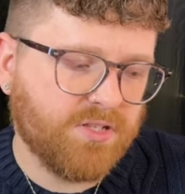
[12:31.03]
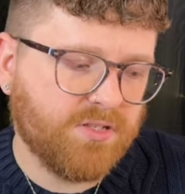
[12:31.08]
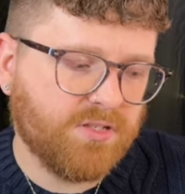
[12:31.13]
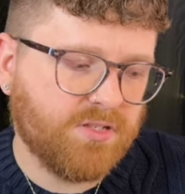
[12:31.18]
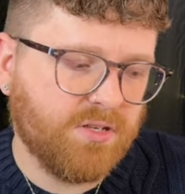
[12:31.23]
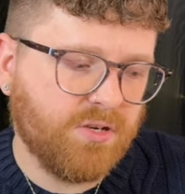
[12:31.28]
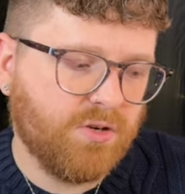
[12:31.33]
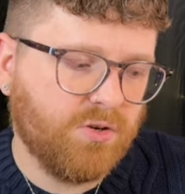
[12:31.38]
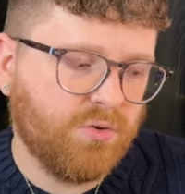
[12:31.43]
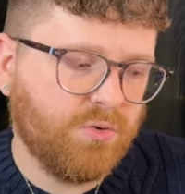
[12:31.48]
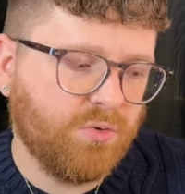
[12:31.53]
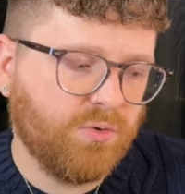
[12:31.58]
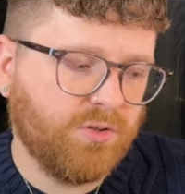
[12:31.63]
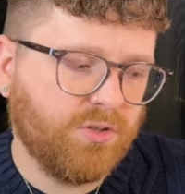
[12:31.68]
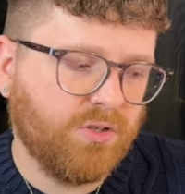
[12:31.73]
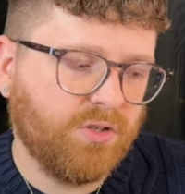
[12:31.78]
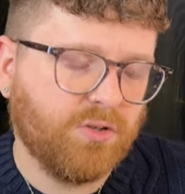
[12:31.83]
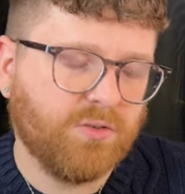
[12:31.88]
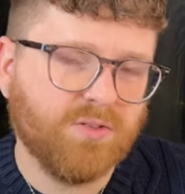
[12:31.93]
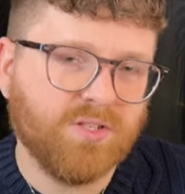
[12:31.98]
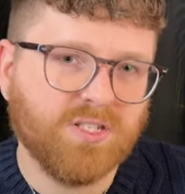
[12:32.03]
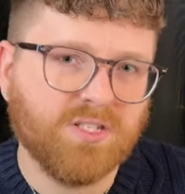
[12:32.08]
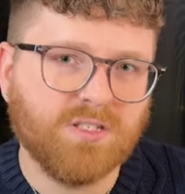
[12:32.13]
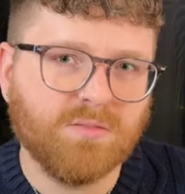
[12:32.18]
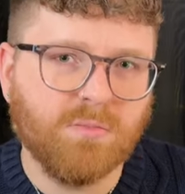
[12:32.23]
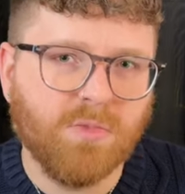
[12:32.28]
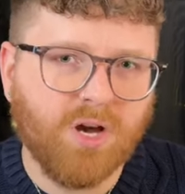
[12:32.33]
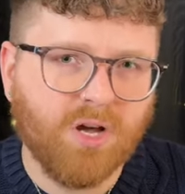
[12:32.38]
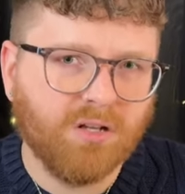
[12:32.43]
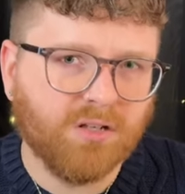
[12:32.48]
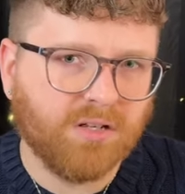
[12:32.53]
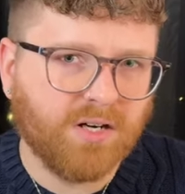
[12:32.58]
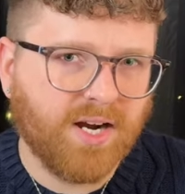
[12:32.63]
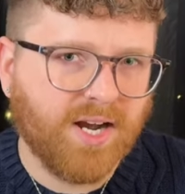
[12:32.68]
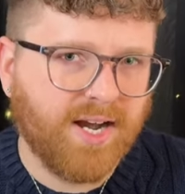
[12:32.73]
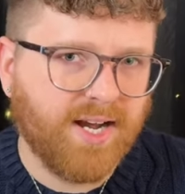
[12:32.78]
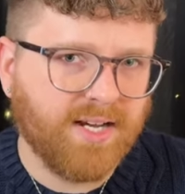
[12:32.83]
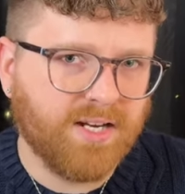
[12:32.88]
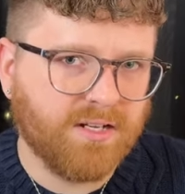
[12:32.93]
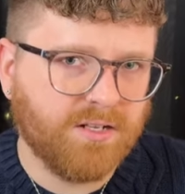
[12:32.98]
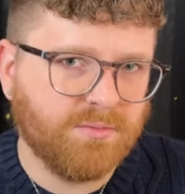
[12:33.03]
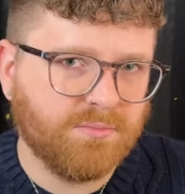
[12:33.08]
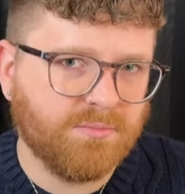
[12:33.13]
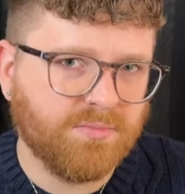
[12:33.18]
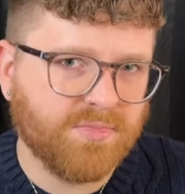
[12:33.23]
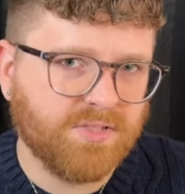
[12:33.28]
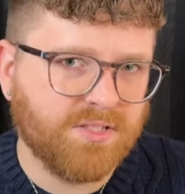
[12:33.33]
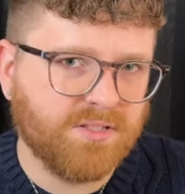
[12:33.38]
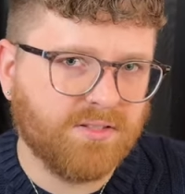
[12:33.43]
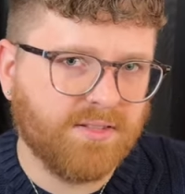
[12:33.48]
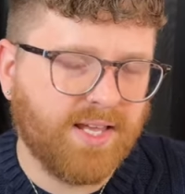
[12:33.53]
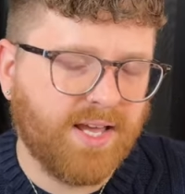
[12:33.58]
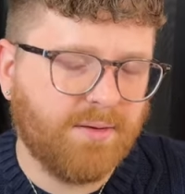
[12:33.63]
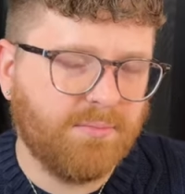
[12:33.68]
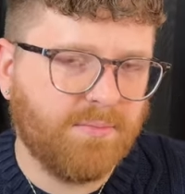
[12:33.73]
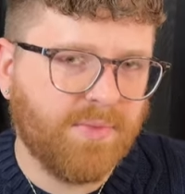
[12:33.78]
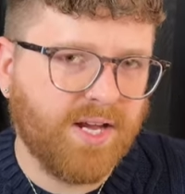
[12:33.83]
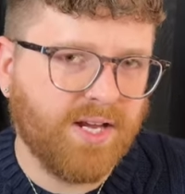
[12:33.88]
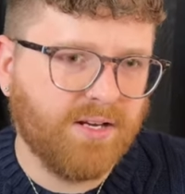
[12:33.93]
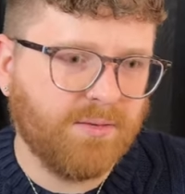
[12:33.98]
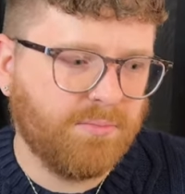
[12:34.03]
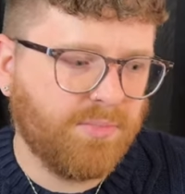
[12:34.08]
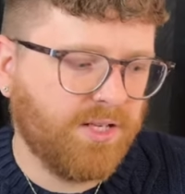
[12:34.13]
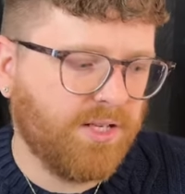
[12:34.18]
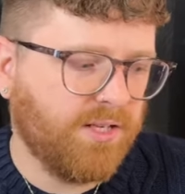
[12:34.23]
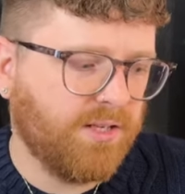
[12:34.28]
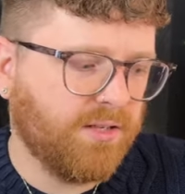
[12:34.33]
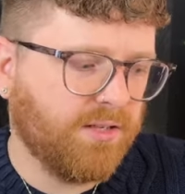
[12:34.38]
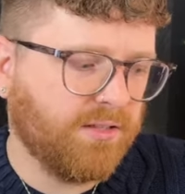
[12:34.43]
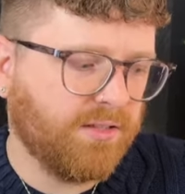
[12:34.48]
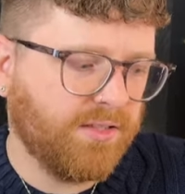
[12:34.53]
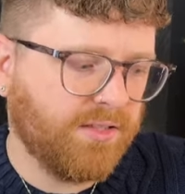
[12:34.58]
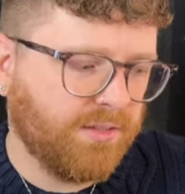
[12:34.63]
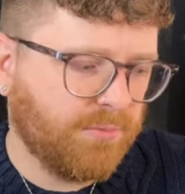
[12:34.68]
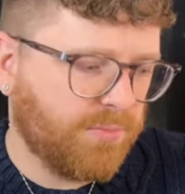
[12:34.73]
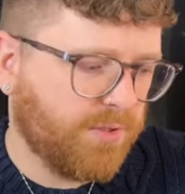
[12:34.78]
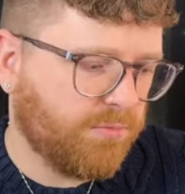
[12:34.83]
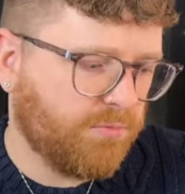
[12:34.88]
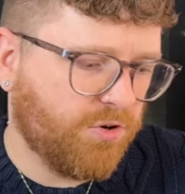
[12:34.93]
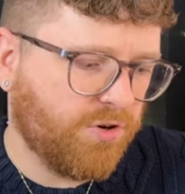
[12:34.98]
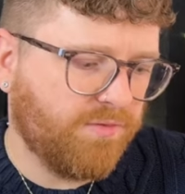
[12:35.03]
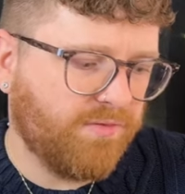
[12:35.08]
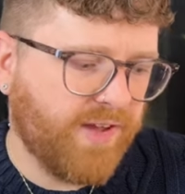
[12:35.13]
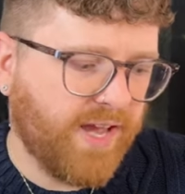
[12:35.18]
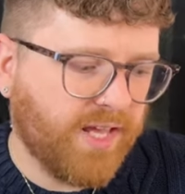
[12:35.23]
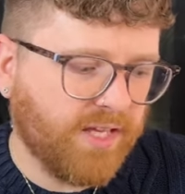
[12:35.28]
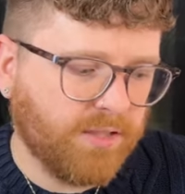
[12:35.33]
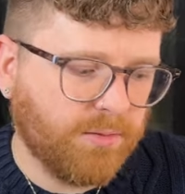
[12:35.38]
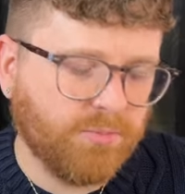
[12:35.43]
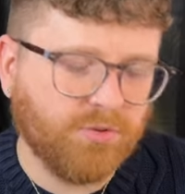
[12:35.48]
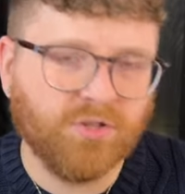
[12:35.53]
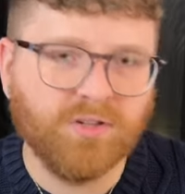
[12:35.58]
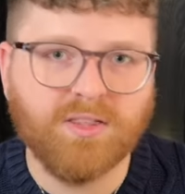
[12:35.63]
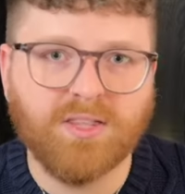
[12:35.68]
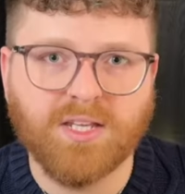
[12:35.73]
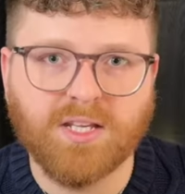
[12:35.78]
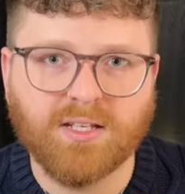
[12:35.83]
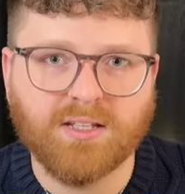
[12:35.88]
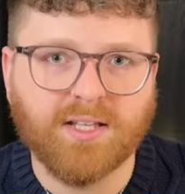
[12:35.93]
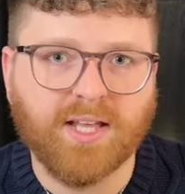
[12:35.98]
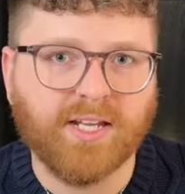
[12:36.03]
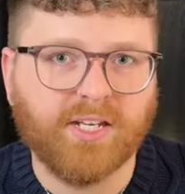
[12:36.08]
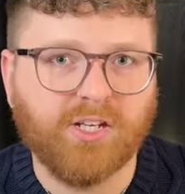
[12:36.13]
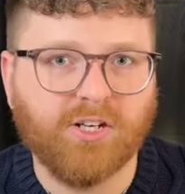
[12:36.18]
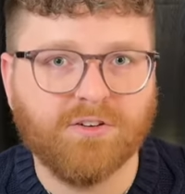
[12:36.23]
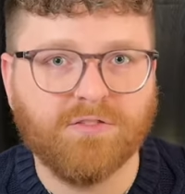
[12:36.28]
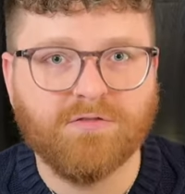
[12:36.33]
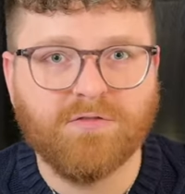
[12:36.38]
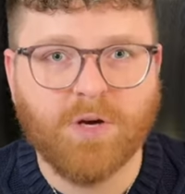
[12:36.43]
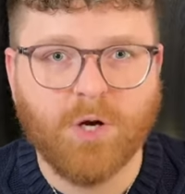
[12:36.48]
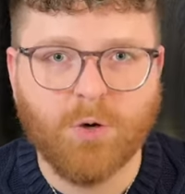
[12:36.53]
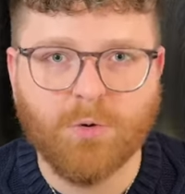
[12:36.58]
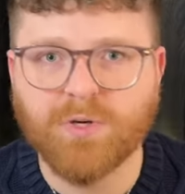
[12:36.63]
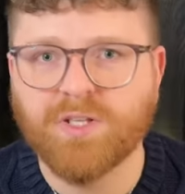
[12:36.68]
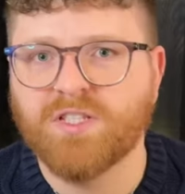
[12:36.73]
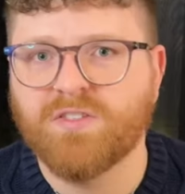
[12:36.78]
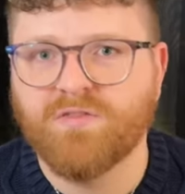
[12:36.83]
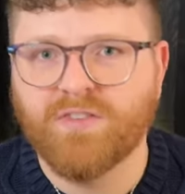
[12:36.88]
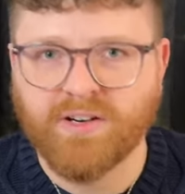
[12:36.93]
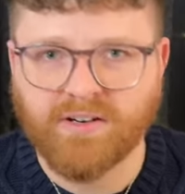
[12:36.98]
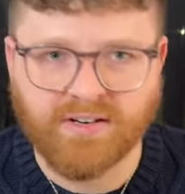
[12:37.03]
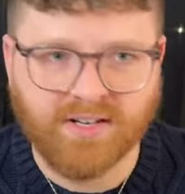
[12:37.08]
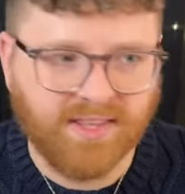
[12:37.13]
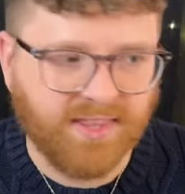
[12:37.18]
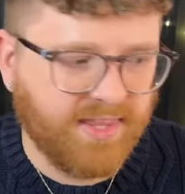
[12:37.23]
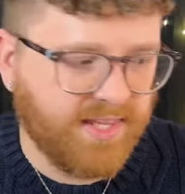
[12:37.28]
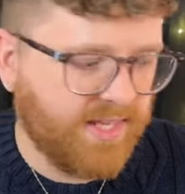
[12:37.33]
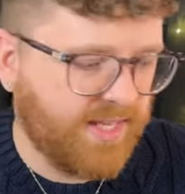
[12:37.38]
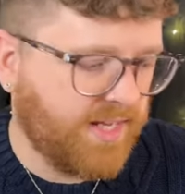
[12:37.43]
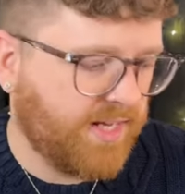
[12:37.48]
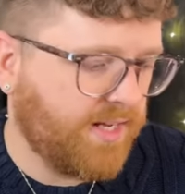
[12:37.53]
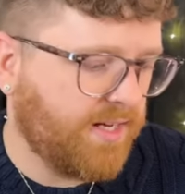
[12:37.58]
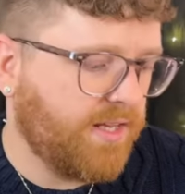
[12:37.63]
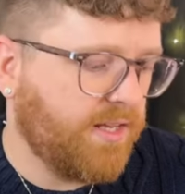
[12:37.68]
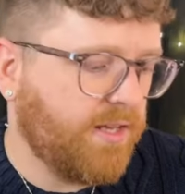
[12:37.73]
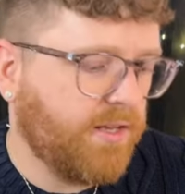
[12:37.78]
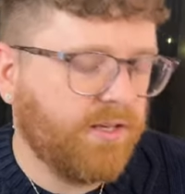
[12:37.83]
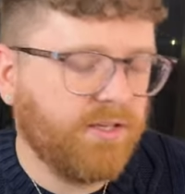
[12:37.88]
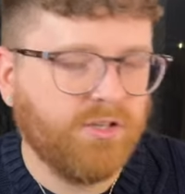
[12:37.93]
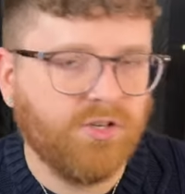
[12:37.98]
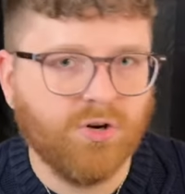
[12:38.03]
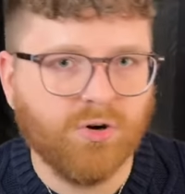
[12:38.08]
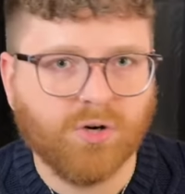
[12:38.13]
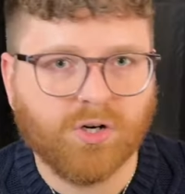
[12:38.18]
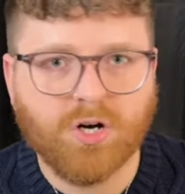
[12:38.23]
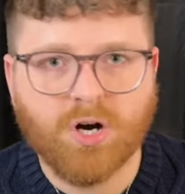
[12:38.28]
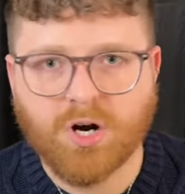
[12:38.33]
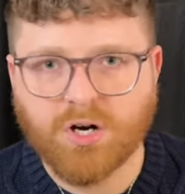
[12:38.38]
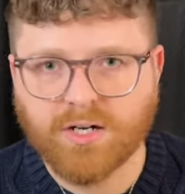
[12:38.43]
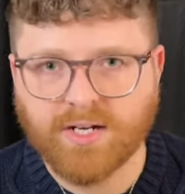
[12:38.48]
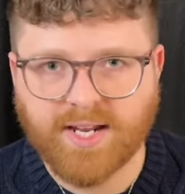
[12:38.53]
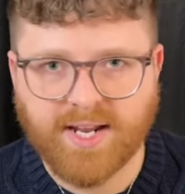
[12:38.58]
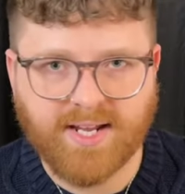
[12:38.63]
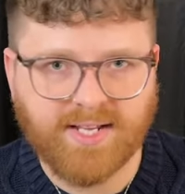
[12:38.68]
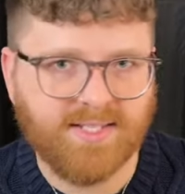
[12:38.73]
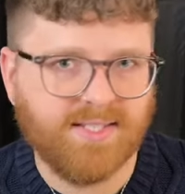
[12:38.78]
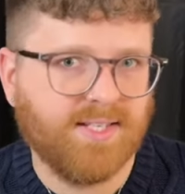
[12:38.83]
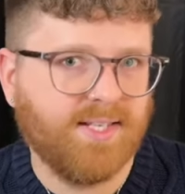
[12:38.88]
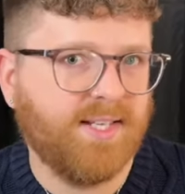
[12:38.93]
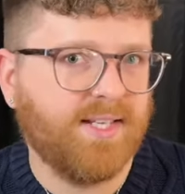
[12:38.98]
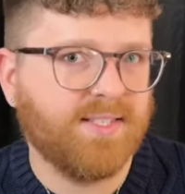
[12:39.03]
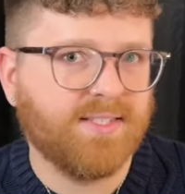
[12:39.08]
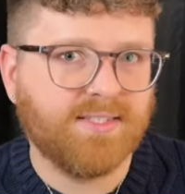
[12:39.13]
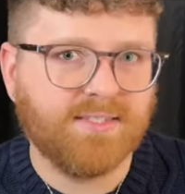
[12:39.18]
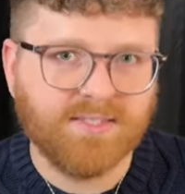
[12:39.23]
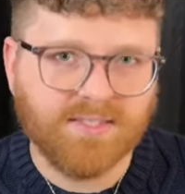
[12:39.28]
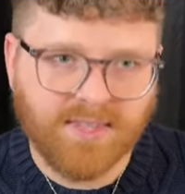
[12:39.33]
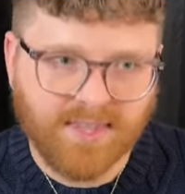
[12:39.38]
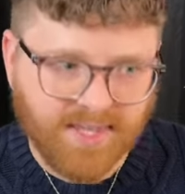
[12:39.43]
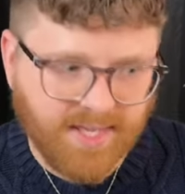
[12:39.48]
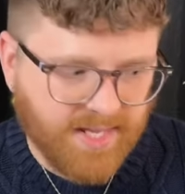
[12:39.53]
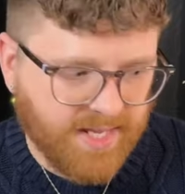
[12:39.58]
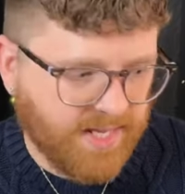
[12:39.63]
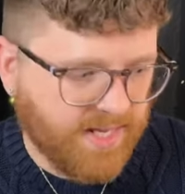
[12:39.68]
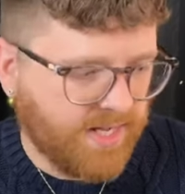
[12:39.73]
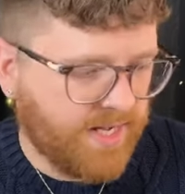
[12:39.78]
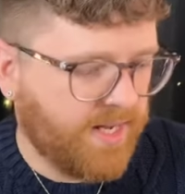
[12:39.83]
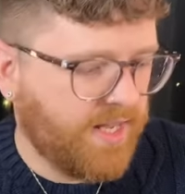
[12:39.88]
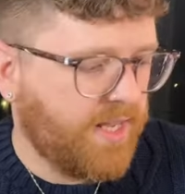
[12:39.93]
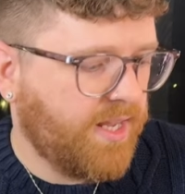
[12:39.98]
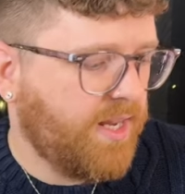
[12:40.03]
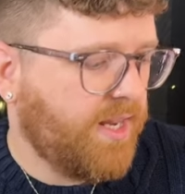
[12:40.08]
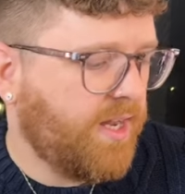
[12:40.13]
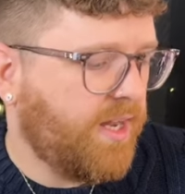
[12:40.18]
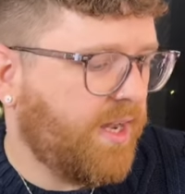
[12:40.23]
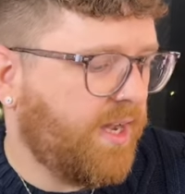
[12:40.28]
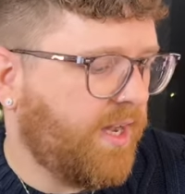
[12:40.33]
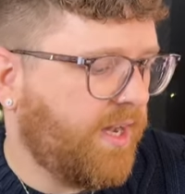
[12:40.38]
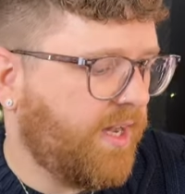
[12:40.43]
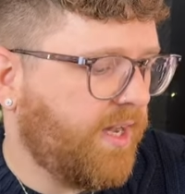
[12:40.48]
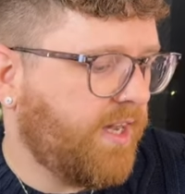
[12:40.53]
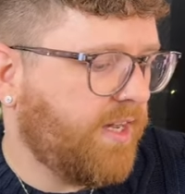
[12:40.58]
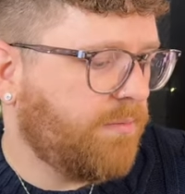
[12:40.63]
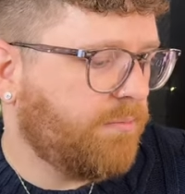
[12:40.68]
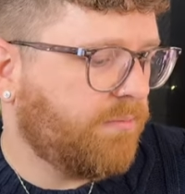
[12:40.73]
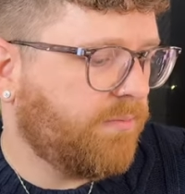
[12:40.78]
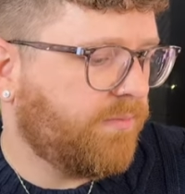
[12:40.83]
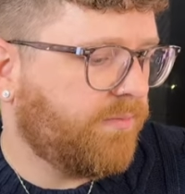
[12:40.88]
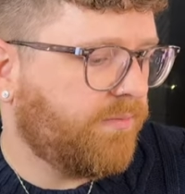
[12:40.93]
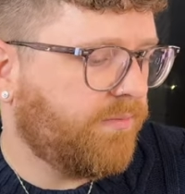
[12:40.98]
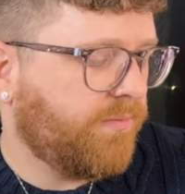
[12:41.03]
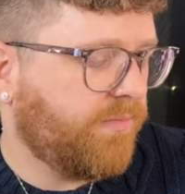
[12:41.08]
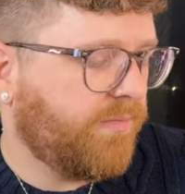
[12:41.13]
So, you know, the smaller items that might be a little bit more valuable, think like your phone, it's very thin, your card case, it's thin, um,